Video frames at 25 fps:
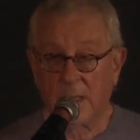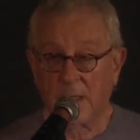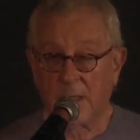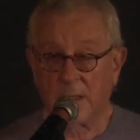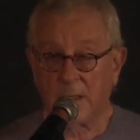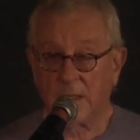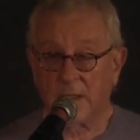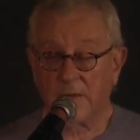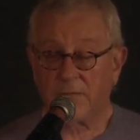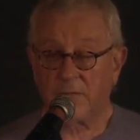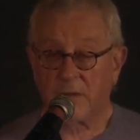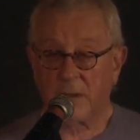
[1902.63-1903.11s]

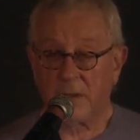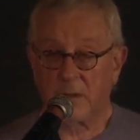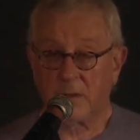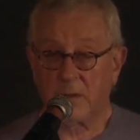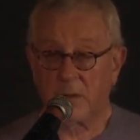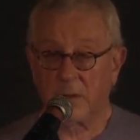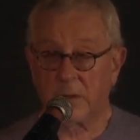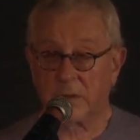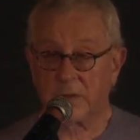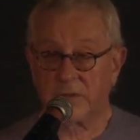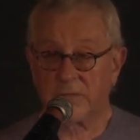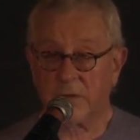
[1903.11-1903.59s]
Lifton, who
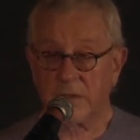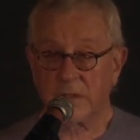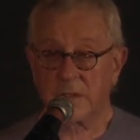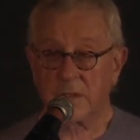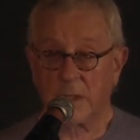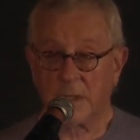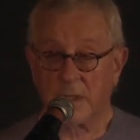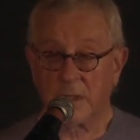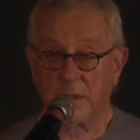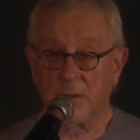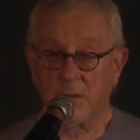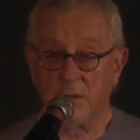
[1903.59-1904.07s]
he was
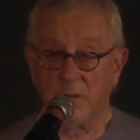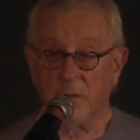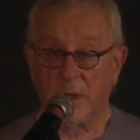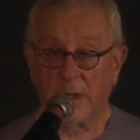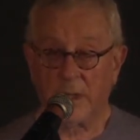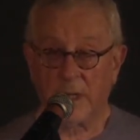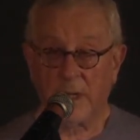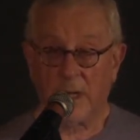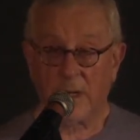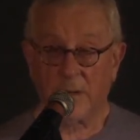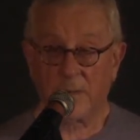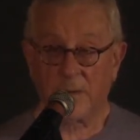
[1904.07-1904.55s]
visiting, knew
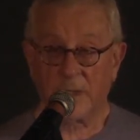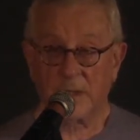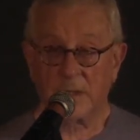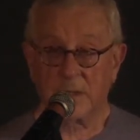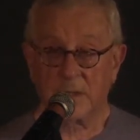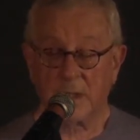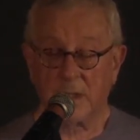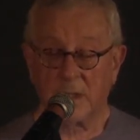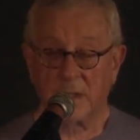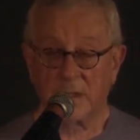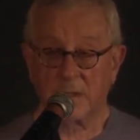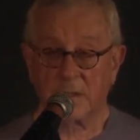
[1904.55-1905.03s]
Bud
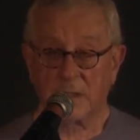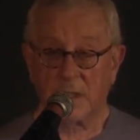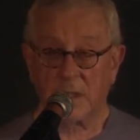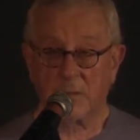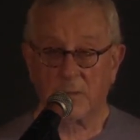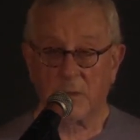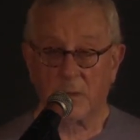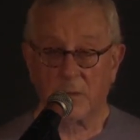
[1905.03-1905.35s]
Hopkins, and he said,